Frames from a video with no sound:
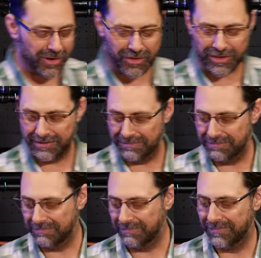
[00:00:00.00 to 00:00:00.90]
calling
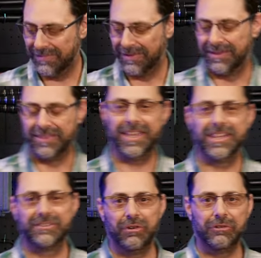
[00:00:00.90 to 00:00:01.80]

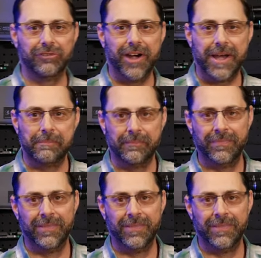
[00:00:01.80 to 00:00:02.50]
these full frame?